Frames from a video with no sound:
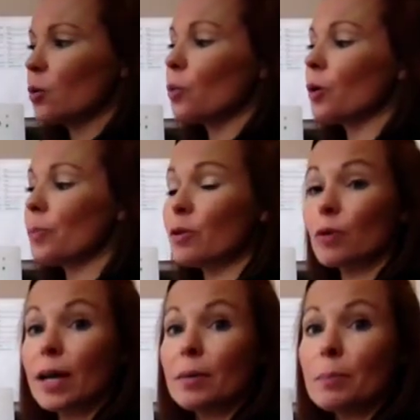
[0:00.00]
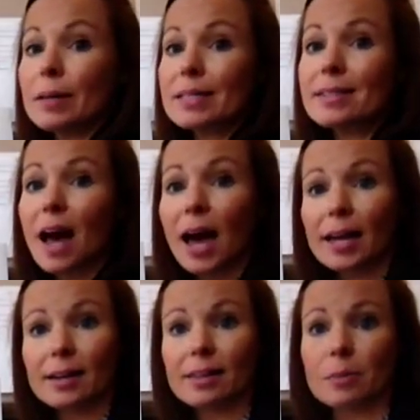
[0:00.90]
will be written
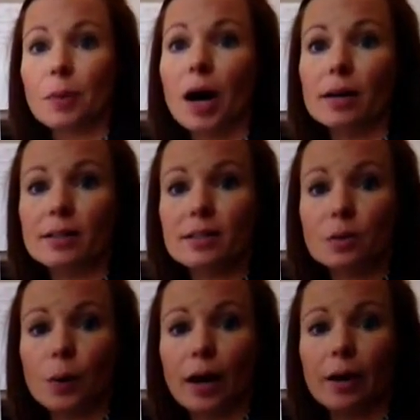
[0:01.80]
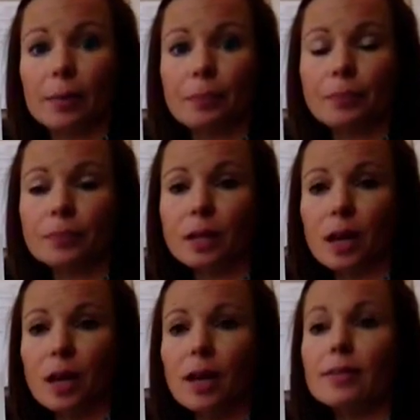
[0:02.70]
beside the Punnett square.
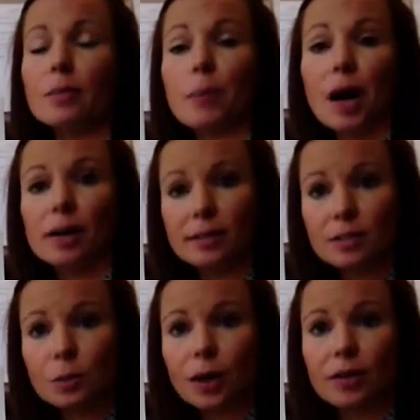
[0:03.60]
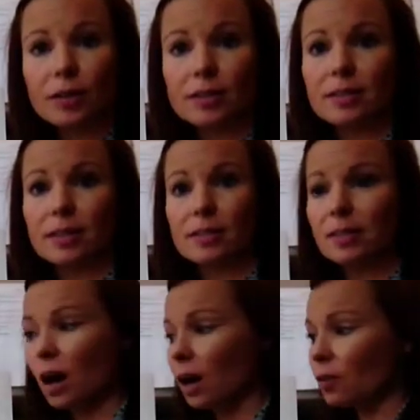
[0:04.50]
The Punnett square consists
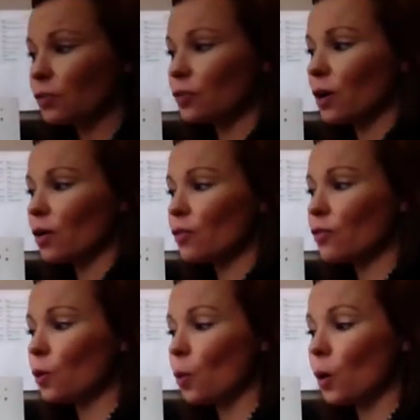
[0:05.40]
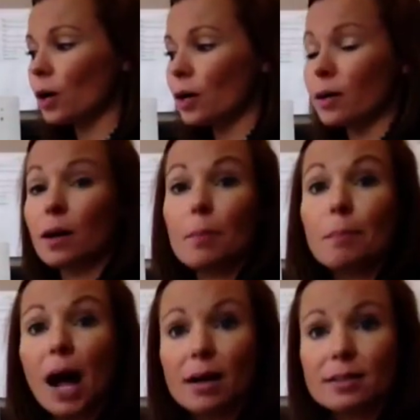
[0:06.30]
of 4
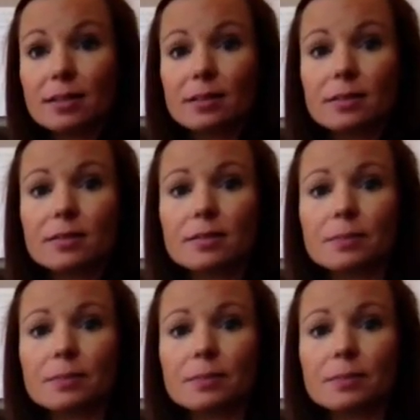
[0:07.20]
boxes.